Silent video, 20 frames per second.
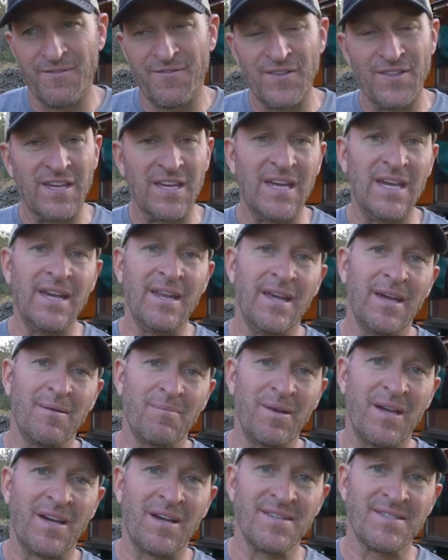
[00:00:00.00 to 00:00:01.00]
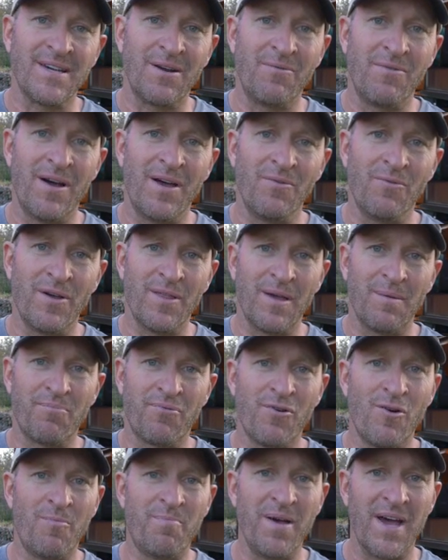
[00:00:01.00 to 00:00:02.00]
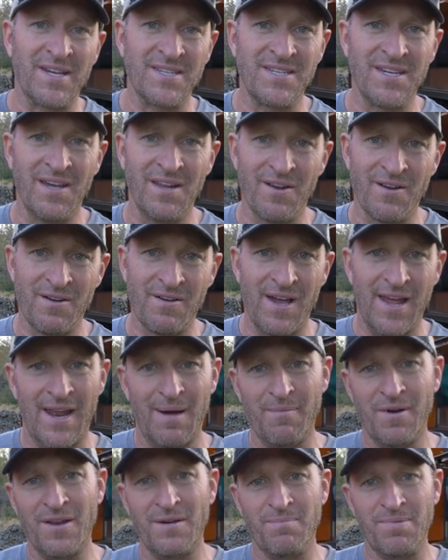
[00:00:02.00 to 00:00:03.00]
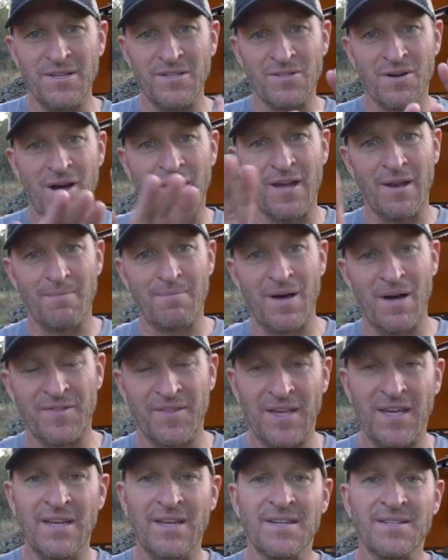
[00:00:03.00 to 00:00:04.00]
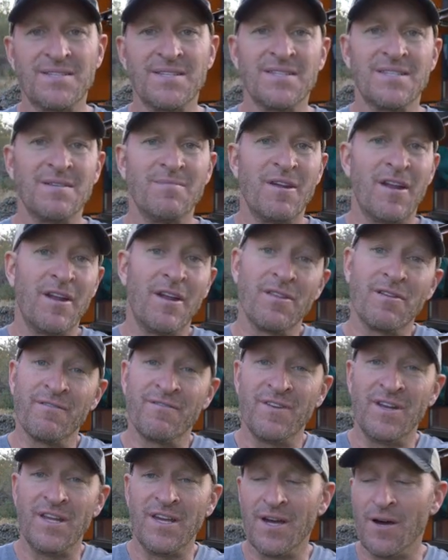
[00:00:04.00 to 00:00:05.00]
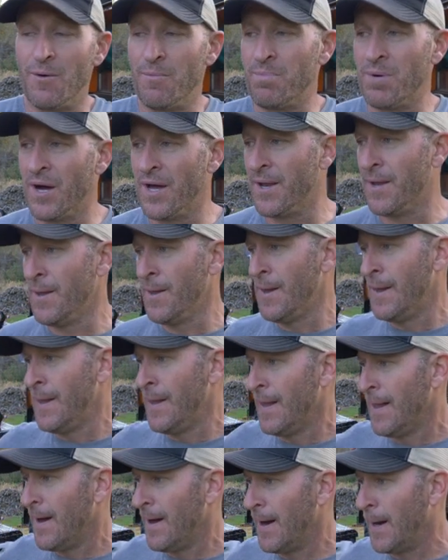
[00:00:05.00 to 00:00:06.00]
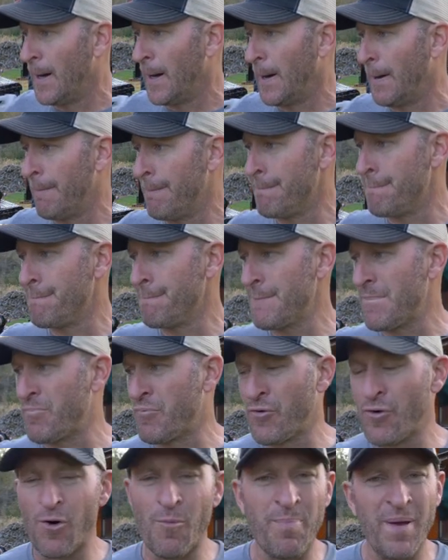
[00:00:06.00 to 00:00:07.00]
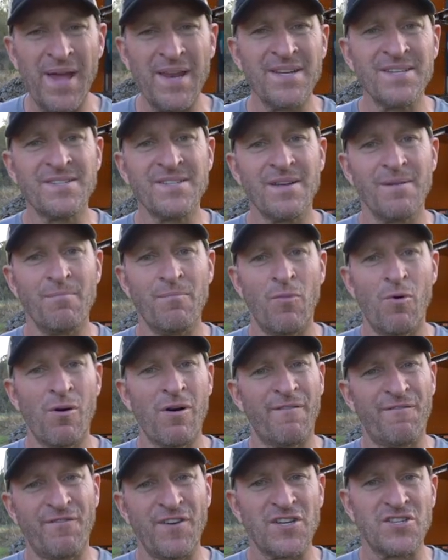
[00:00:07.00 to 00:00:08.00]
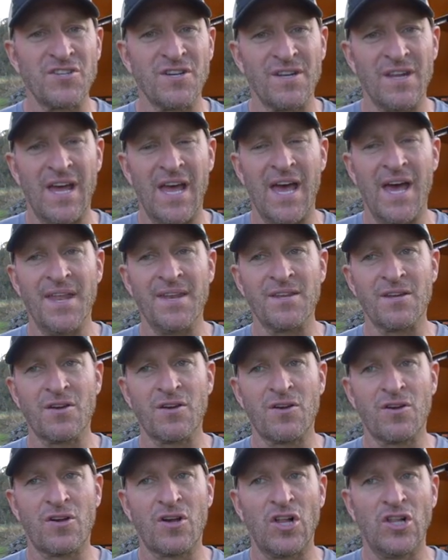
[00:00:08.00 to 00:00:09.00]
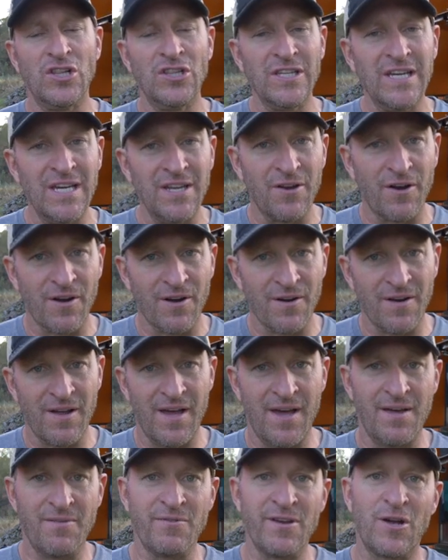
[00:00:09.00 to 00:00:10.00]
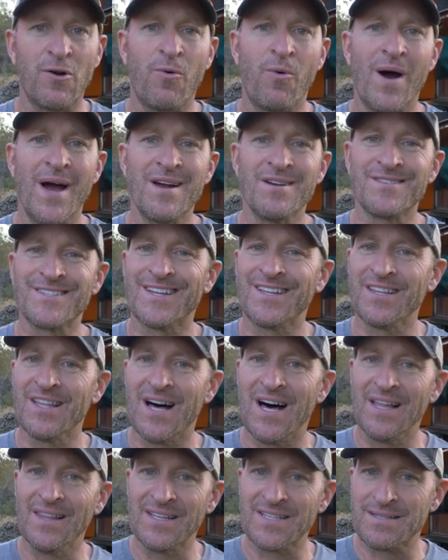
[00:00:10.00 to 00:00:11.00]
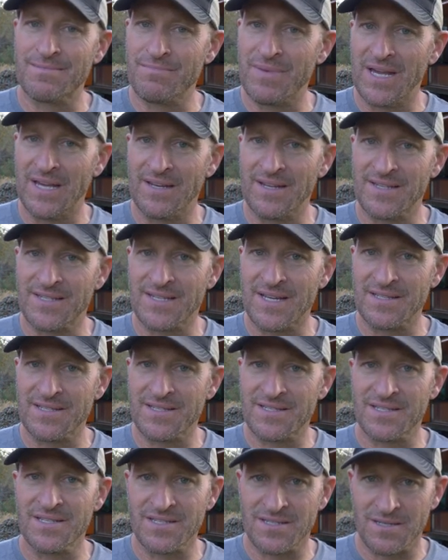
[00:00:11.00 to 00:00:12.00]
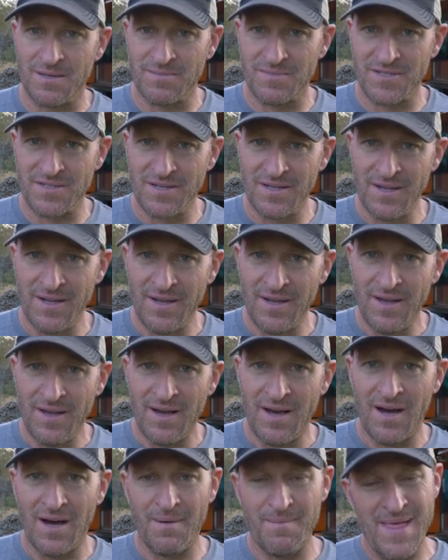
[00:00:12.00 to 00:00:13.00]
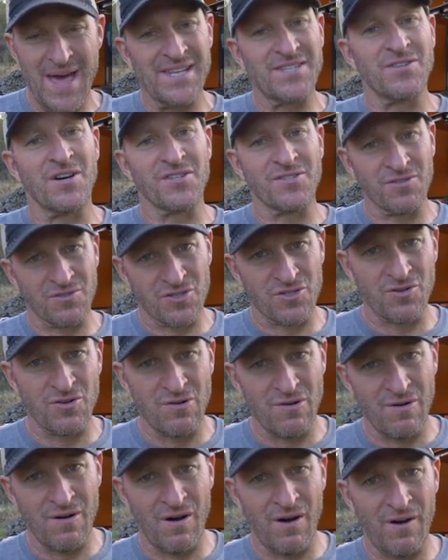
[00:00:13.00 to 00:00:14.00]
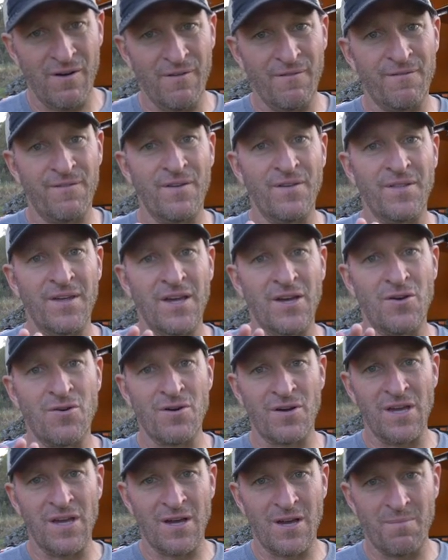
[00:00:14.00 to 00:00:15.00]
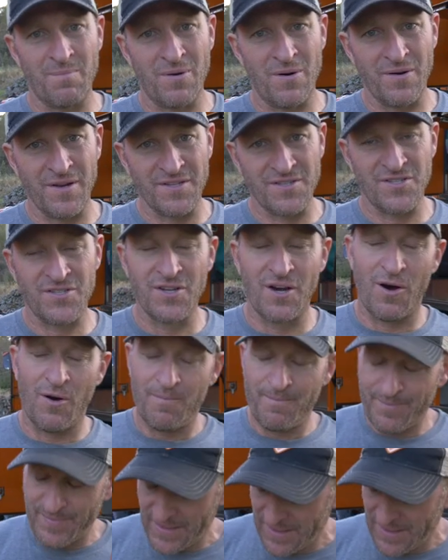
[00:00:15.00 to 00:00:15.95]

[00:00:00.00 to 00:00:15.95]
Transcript: for the heating, because I went with a ProPEX heater, and I'm going to be talking about the heating system in another video, but propane is more efficient and cleaner and requires a lot less maintenance on the systems. That's also true of the cooking components. So